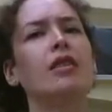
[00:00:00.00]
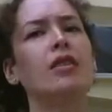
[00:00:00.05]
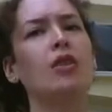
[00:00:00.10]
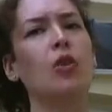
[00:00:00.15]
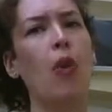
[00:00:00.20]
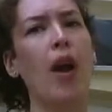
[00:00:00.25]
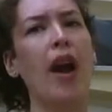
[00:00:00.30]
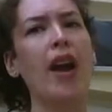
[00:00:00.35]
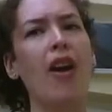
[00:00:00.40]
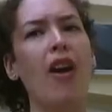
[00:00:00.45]

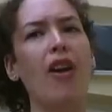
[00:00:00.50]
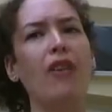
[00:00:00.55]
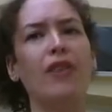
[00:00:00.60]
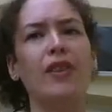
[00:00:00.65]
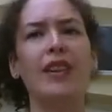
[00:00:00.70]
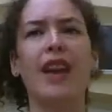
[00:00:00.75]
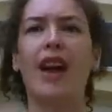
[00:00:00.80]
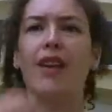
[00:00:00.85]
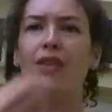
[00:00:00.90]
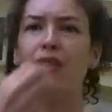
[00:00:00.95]
Because quite
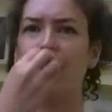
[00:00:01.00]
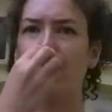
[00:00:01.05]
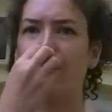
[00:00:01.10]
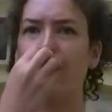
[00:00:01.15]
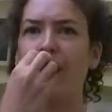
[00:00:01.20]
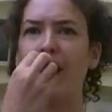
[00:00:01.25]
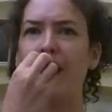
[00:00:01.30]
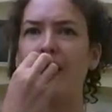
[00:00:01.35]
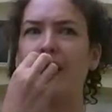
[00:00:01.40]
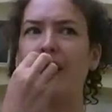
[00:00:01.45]
often how
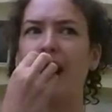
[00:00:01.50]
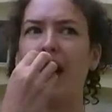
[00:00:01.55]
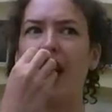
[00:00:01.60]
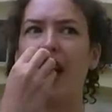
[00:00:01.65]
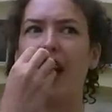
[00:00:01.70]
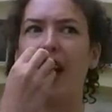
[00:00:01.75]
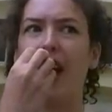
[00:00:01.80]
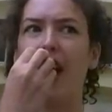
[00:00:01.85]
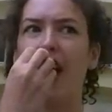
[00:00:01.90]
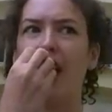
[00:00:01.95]
you
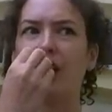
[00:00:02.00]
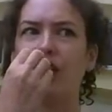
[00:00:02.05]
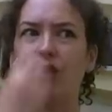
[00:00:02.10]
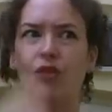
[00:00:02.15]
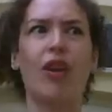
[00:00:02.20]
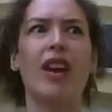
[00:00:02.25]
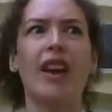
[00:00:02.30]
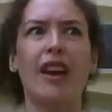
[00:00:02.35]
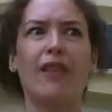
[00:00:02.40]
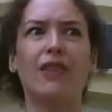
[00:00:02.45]
feel
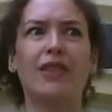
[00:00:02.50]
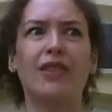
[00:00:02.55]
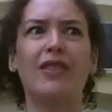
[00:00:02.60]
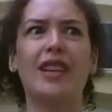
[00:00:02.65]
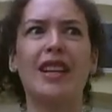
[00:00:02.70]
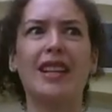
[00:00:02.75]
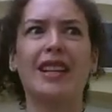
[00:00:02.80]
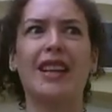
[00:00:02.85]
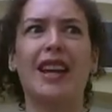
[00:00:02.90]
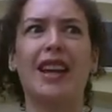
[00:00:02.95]
straight
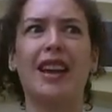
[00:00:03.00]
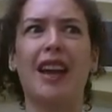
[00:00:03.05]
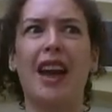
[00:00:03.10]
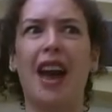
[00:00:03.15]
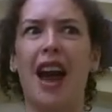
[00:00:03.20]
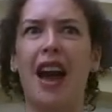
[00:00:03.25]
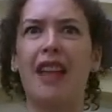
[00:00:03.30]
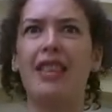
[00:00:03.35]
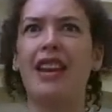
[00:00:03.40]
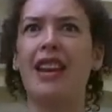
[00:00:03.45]
after eating
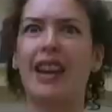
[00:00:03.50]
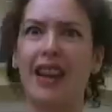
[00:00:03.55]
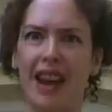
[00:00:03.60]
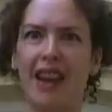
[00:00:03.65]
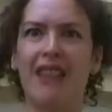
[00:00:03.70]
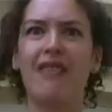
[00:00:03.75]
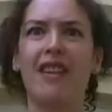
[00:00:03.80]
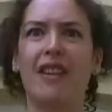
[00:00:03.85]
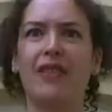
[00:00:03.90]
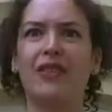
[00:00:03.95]
it and then
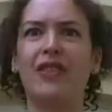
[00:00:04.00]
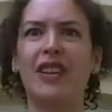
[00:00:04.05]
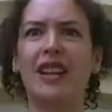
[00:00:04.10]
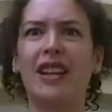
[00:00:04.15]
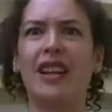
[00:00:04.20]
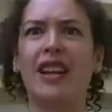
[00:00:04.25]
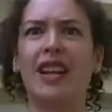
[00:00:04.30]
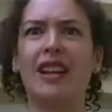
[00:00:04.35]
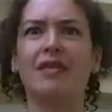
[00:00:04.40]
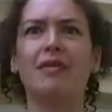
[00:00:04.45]
an hour
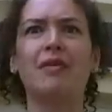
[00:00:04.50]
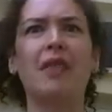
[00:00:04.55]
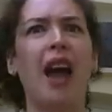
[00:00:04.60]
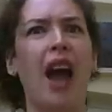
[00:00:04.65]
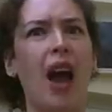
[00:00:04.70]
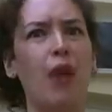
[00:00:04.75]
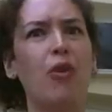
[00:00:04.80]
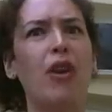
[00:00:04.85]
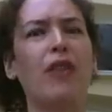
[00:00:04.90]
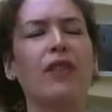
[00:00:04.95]
after eating it,
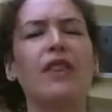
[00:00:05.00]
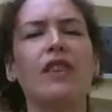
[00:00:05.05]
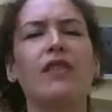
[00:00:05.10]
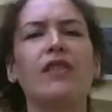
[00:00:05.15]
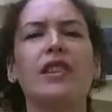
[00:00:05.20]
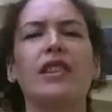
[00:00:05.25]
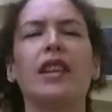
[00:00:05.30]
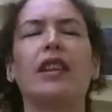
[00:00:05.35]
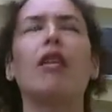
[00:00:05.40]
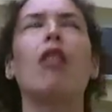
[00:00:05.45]
how
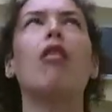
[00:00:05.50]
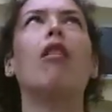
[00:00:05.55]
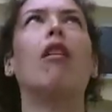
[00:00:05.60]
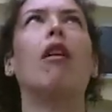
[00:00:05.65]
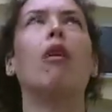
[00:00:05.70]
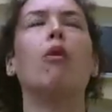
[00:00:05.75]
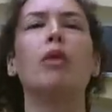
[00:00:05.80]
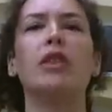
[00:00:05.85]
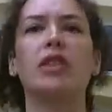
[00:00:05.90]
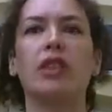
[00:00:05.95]
often have you said,
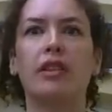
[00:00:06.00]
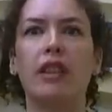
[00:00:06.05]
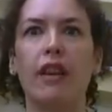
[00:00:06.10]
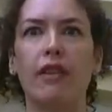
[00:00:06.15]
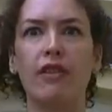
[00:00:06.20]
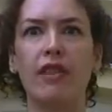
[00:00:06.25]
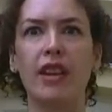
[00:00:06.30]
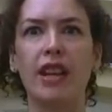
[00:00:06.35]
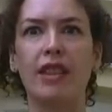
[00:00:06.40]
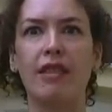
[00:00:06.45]
oh, I wish
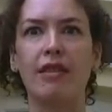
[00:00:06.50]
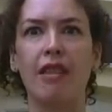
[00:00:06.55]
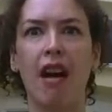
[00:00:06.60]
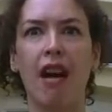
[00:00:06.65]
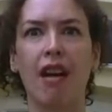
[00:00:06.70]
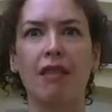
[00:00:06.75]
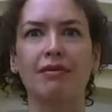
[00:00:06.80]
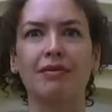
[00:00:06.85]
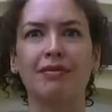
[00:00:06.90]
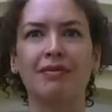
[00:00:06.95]
I'd never
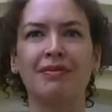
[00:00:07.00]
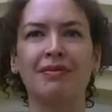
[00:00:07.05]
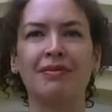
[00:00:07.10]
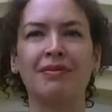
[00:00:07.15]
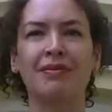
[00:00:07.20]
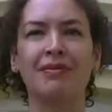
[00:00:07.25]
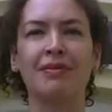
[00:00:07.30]
eaten that?